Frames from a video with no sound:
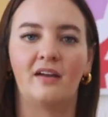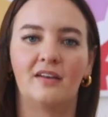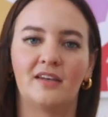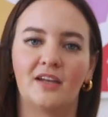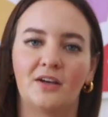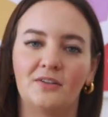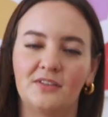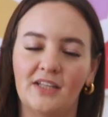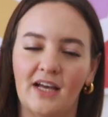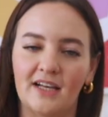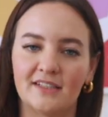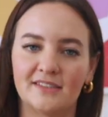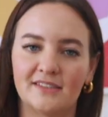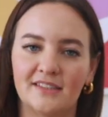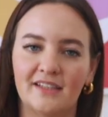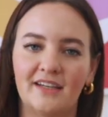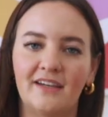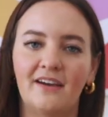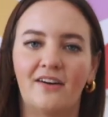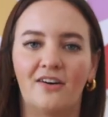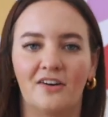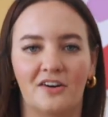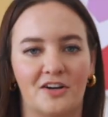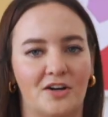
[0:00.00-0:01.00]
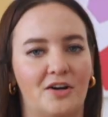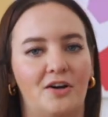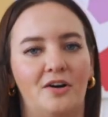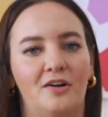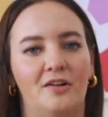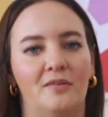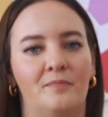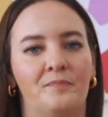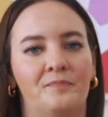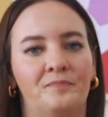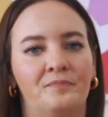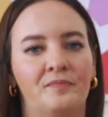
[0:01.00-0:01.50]
Now lastly,
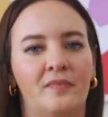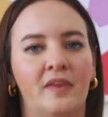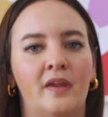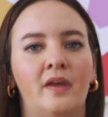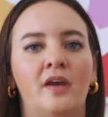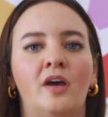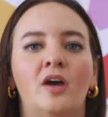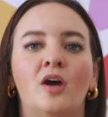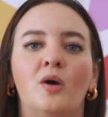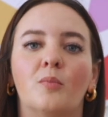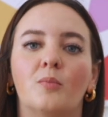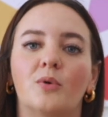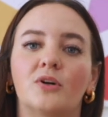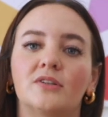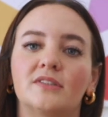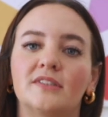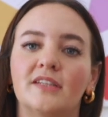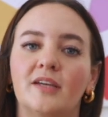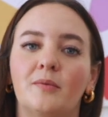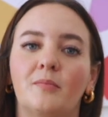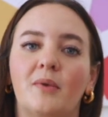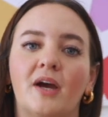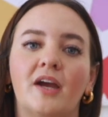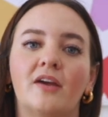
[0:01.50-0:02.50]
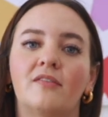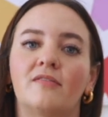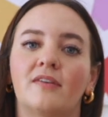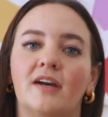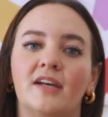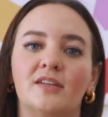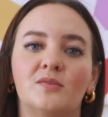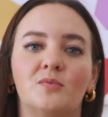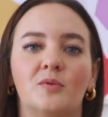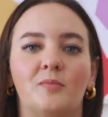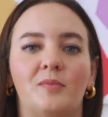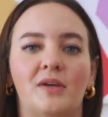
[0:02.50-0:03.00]
alcohol. Personally, my
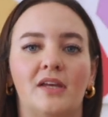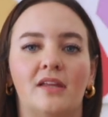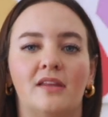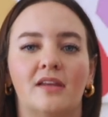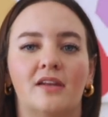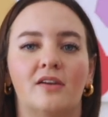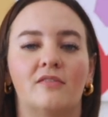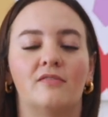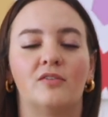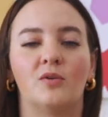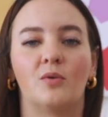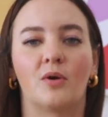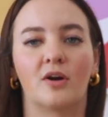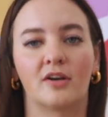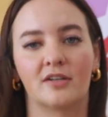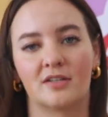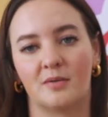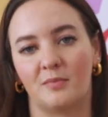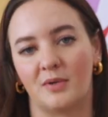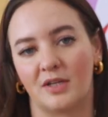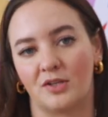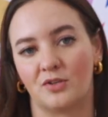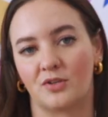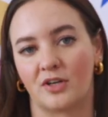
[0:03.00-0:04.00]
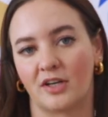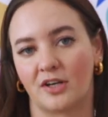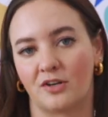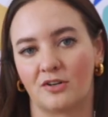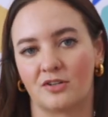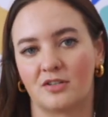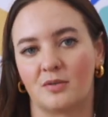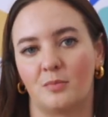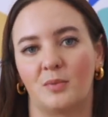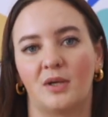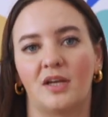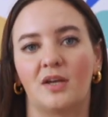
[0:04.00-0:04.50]
advice would be that if you aren't a big
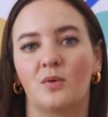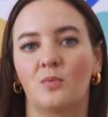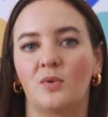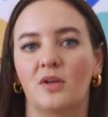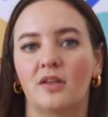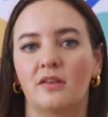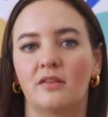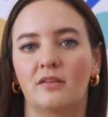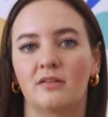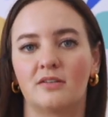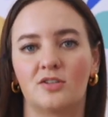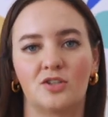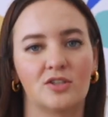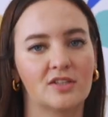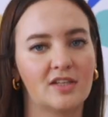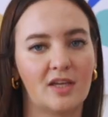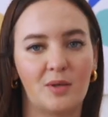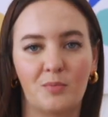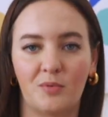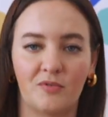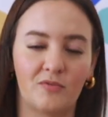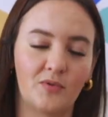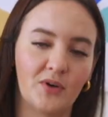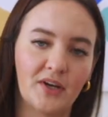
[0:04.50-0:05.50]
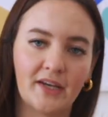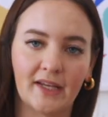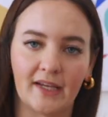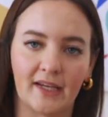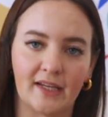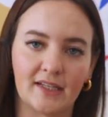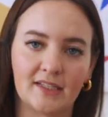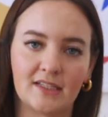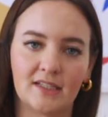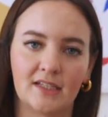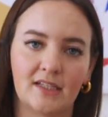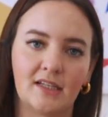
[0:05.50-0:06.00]
drinker to begin with, just keep avoiding
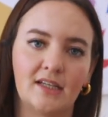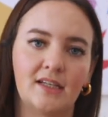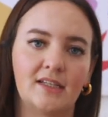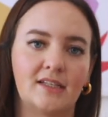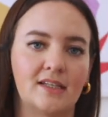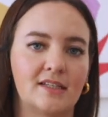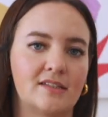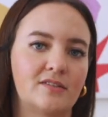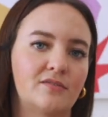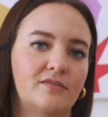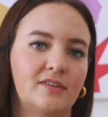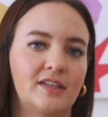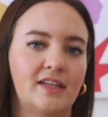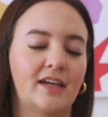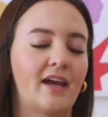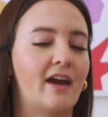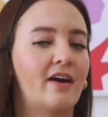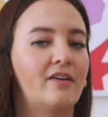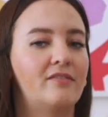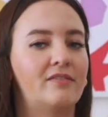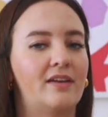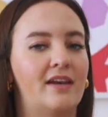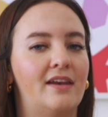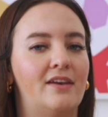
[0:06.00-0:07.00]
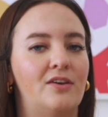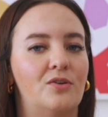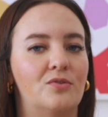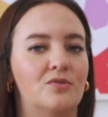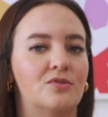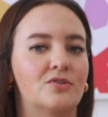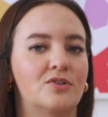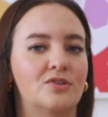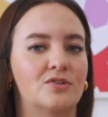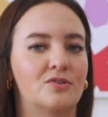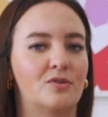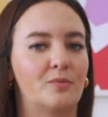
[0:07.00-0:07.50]
it. It doesn't really have any
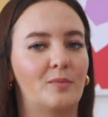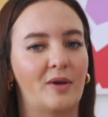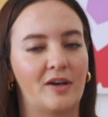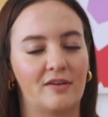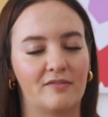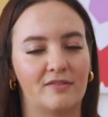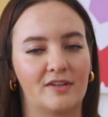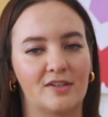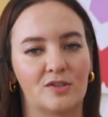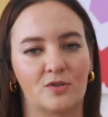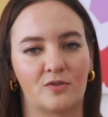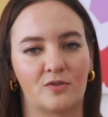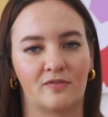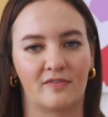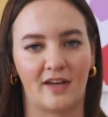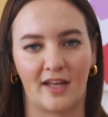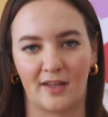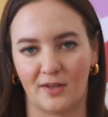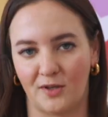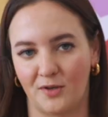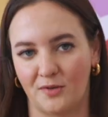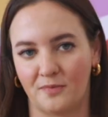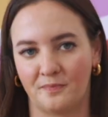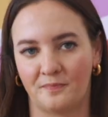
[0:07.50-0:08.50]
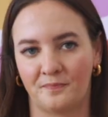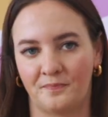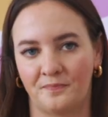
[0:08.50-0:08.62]
nutritional benefits or value.